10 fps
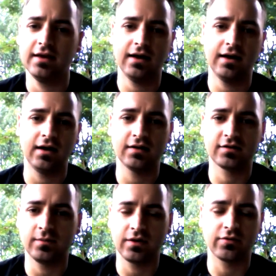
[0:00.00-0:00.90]
It's
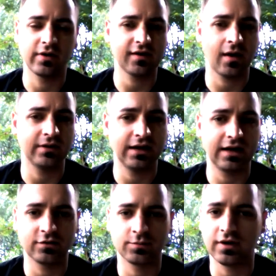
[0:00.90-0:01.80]
going to be a great time in
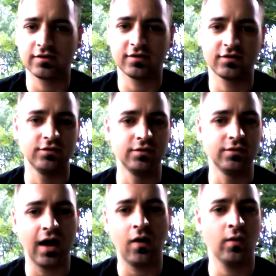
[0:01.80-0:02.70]
God's presence. You do
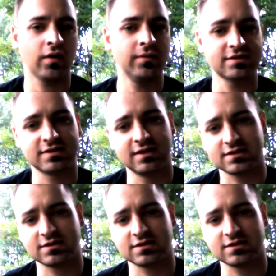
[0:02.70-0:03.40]
not want to miss this.